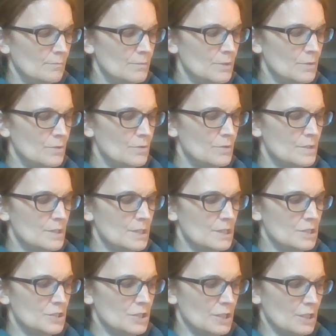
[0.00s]

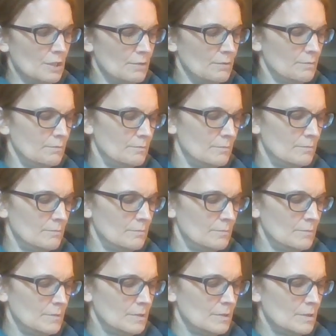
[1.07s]
musician,
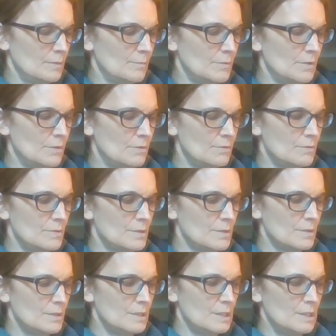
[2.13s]

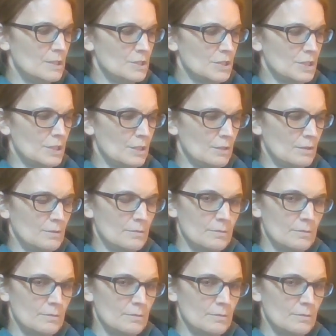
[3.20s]
musician.